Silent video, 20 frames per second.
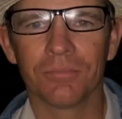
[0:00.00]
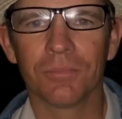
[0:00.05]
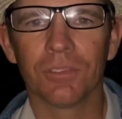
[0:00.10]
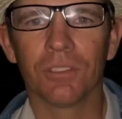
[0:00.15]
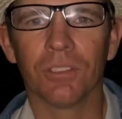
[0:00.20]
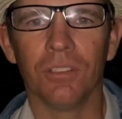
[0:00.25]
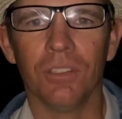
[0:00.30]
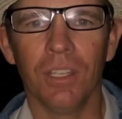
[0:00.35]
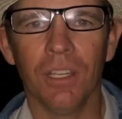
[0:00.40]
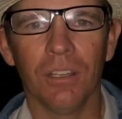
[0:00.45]

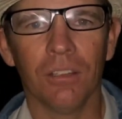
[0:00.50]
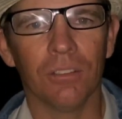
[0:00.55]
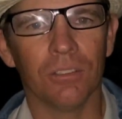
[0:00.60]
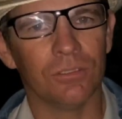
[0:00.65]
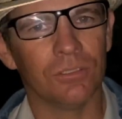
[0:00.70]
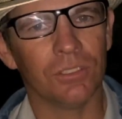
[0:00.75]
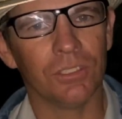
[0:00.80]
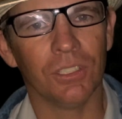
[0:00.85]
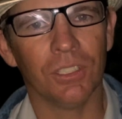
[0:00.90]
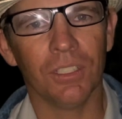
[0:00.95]
So yeah, it
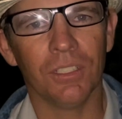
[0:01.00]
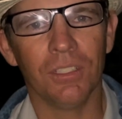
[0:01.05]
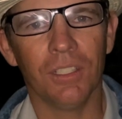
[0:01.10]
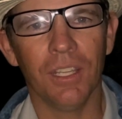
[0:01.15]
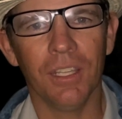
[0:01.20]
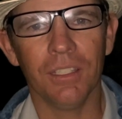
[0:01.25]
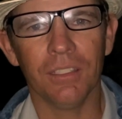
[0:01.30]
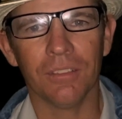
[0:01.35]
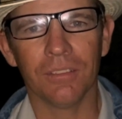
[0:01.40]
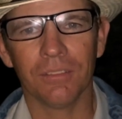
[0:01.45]
was a good
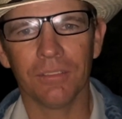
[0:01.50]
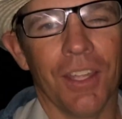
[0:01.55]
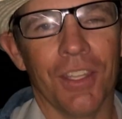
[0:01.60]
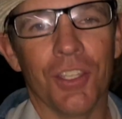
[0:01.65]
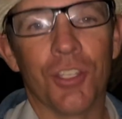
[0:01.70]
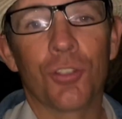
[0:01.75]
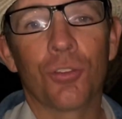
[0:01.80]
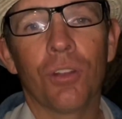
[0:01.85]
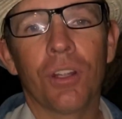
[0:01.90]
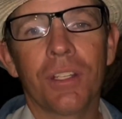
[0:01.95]
day. The
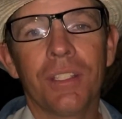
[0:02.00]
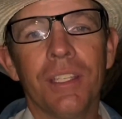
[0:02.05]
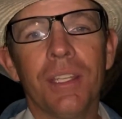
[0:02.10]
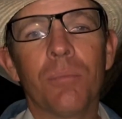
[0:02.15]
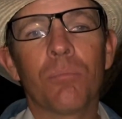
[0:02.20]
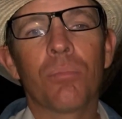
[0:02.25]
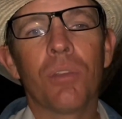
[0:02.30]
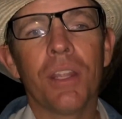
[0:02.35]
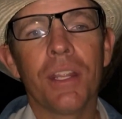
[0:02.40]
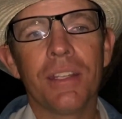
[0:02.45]
truck didn't
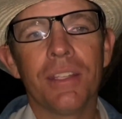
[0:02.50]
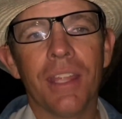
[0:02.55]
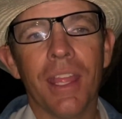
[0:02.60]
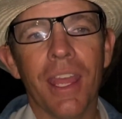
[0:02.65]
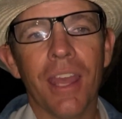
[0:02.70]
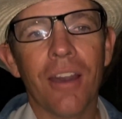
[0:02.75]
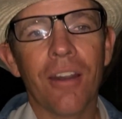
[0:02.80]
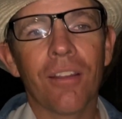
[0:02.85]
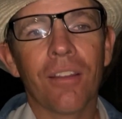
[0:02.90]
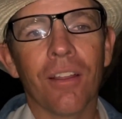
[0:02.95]
break
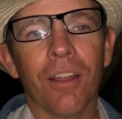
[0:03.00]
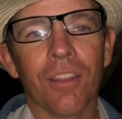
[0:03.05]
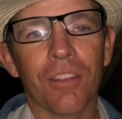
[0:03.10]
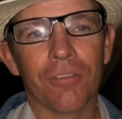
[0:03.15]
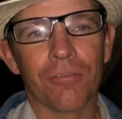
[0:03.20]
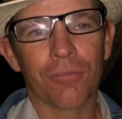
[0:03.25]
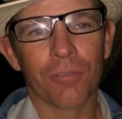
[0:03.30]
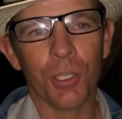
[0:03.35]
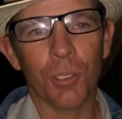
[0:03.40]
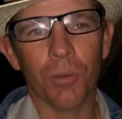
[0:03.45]
down on the
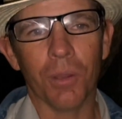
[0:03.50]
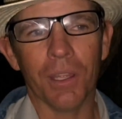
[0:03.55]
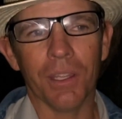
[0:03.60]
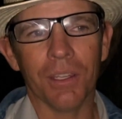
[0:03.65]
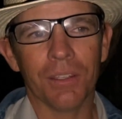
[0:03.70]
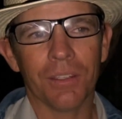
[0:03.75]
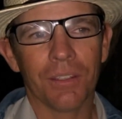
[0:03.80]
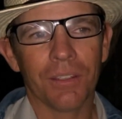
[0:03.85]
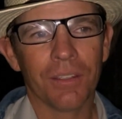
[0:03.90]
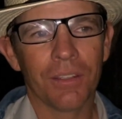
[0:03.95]
freeway.
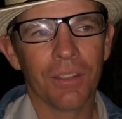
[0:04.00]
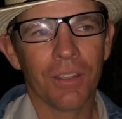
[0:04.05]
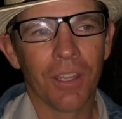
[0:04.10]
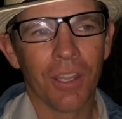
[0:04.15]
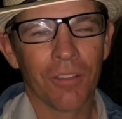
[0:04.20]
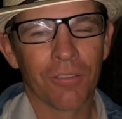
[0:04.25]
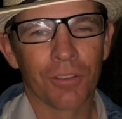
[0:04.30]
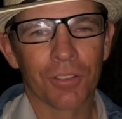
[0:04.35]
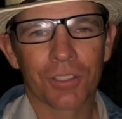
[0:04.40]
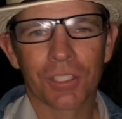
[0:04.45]

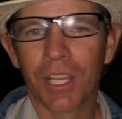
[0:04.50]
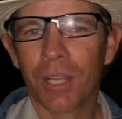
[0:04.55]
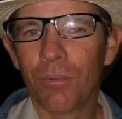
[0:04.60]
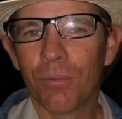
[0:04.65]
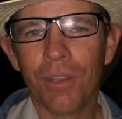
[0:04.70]
For some